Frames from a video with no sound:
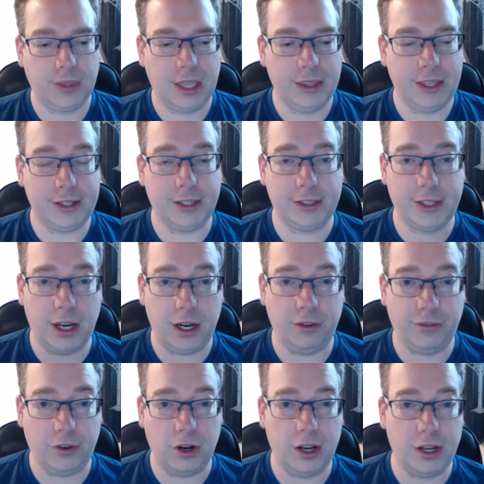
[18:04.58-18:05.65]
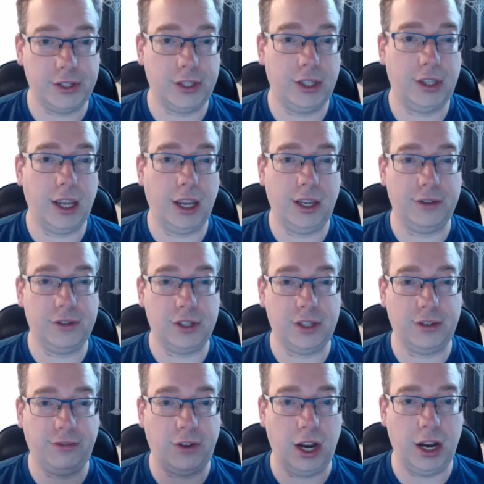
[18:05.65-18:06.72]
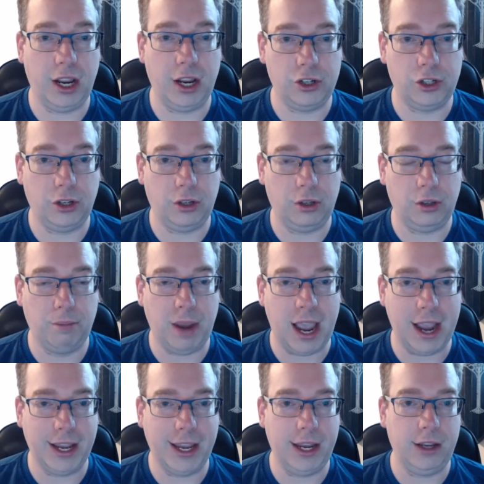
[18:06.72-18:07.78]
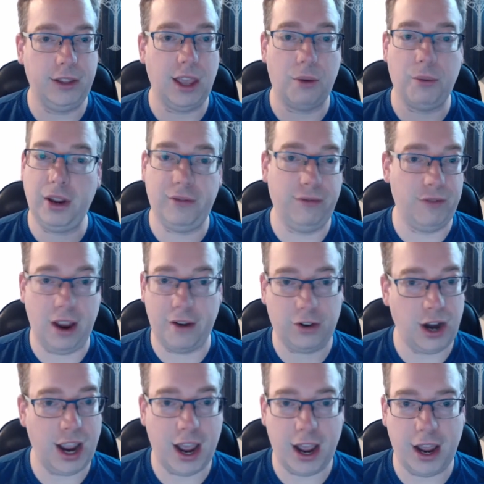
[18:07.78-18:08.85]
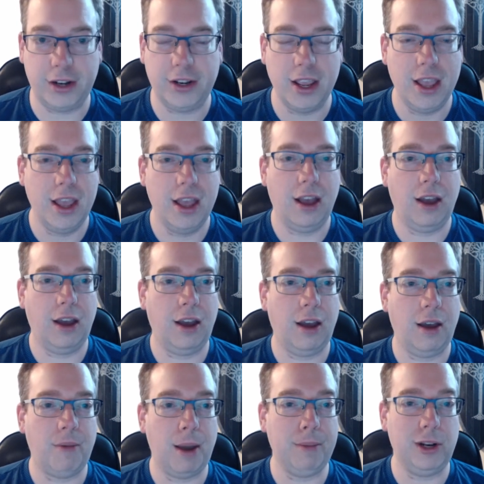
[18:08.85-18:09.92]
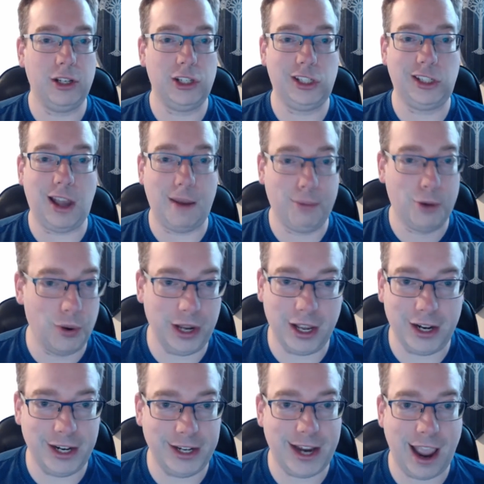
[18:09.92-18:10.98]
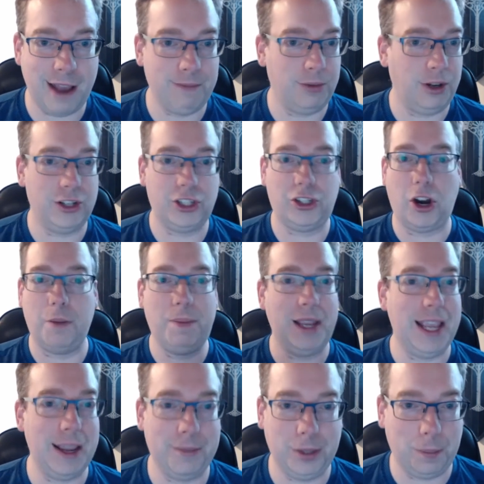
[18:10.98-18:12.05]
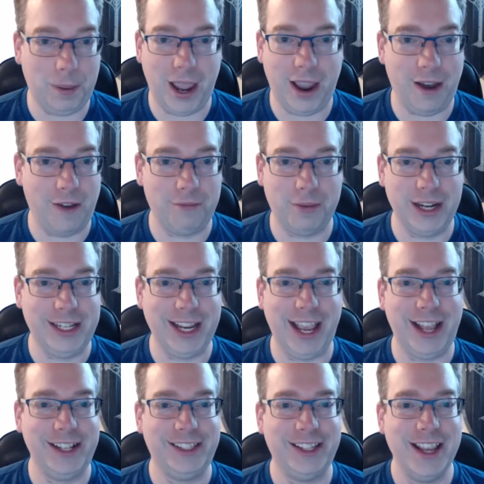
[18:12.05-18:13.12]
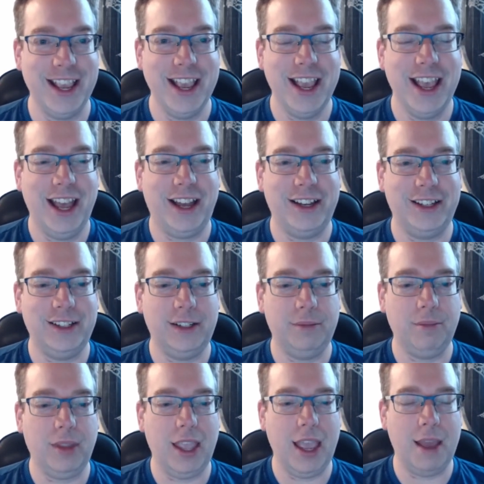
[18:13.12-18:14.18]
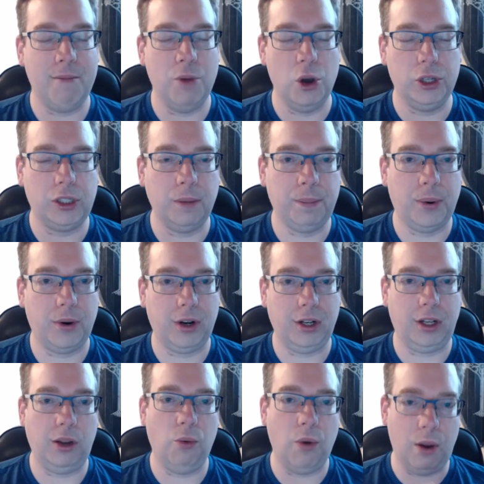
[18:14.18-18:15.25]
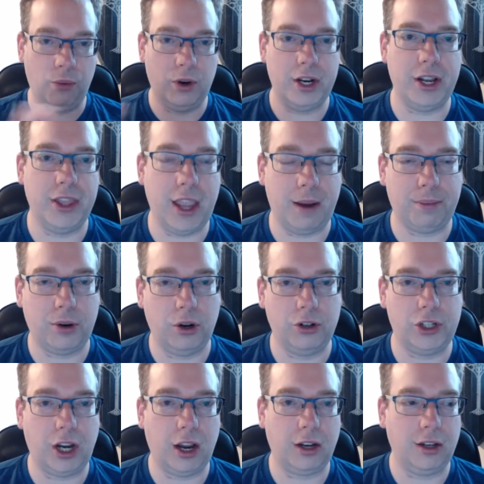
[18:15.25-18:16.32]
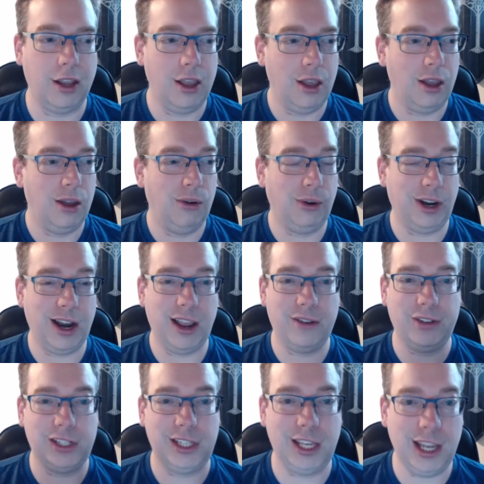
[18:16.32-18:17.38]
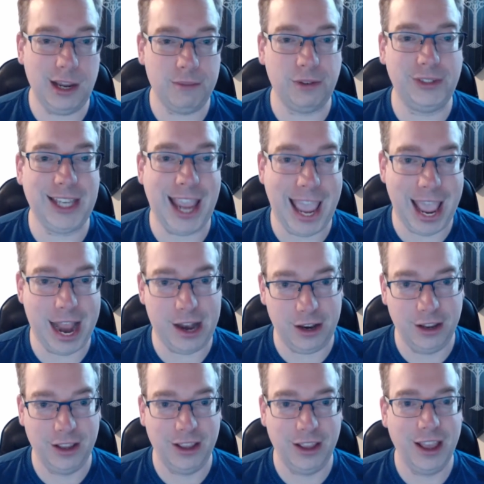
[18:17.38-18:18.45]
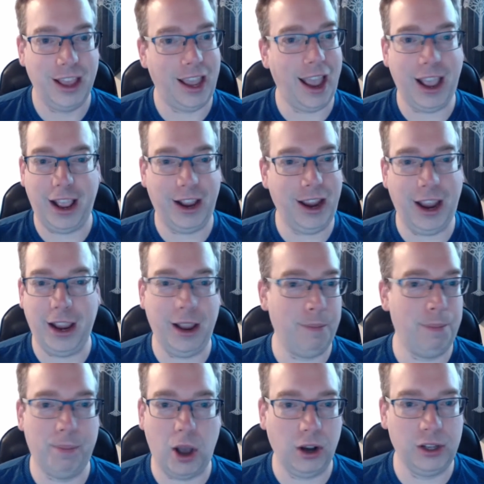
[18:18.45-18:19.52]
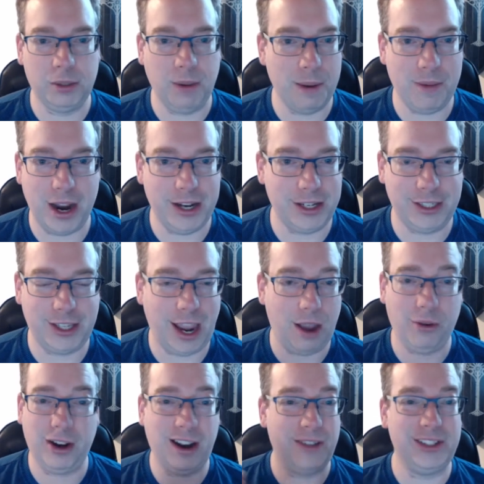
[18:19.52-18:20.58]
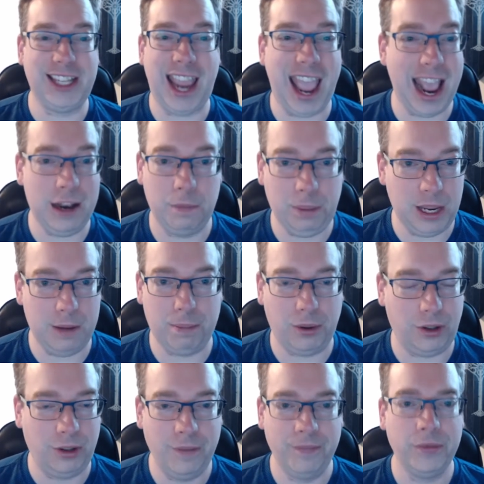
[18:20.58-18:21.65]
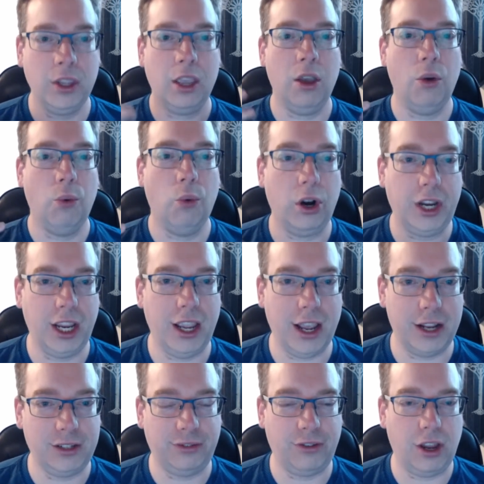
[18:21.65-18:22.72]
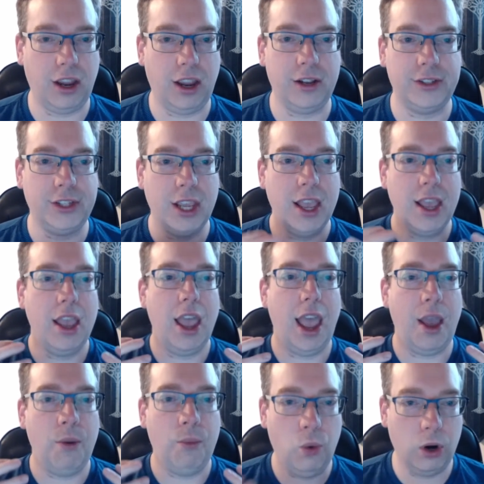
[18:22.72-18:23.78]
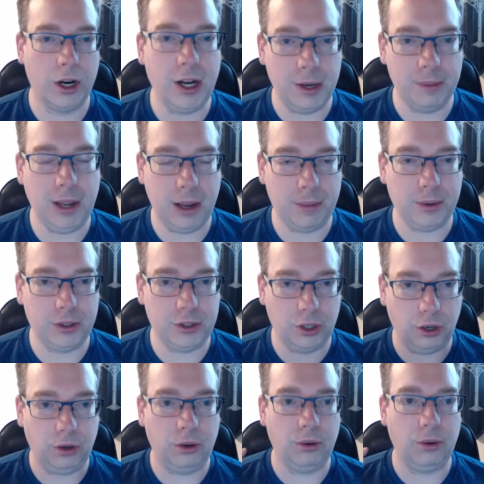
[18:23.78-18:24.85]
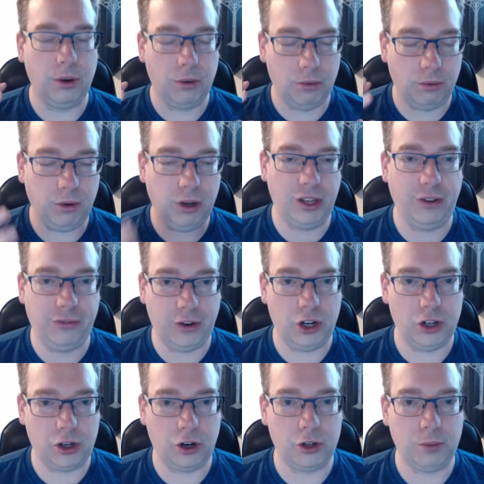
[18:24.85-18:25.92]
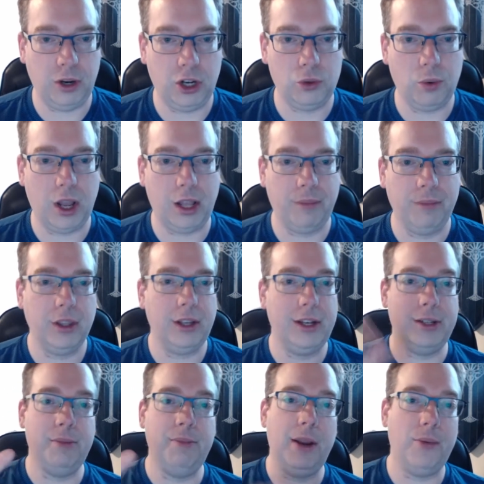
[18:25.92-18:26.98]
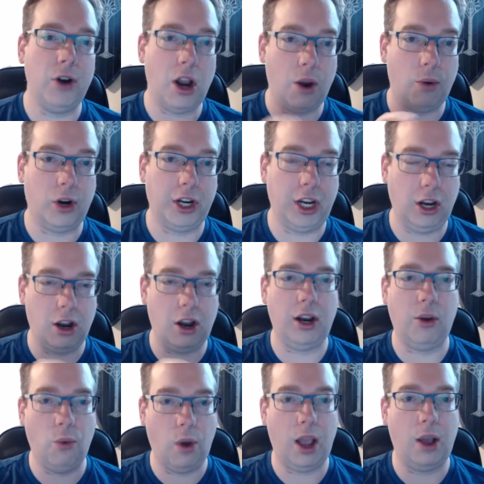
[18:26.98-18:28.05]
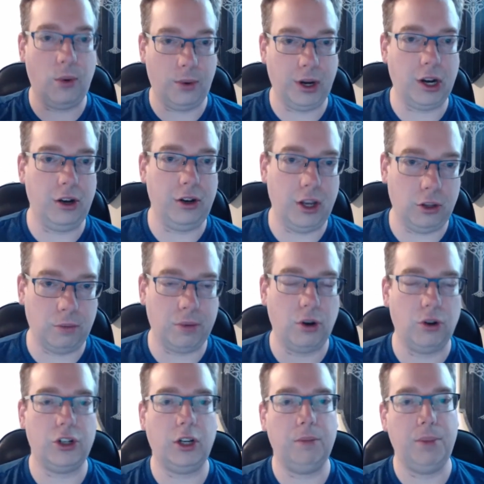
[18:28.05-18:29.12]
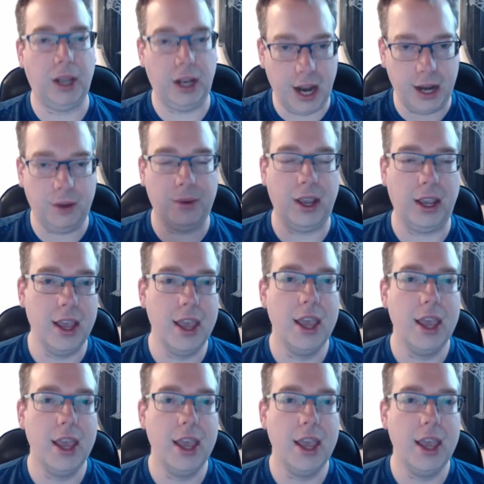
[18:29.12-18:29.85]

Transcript: that's exciting for us. That gives us a financial backing that we've never had. I'm going to stop going out of debt. I'm going to start being able to pay off my debts. And most importantly, when we're done that project, we're going to have a team of 10. It boggles my mind to say it. We're going to have 10 people working at Defiance, and we're going to be able to really finish Archmage well. That doesn't mean we're not working on it while we're working on another project. But anyway,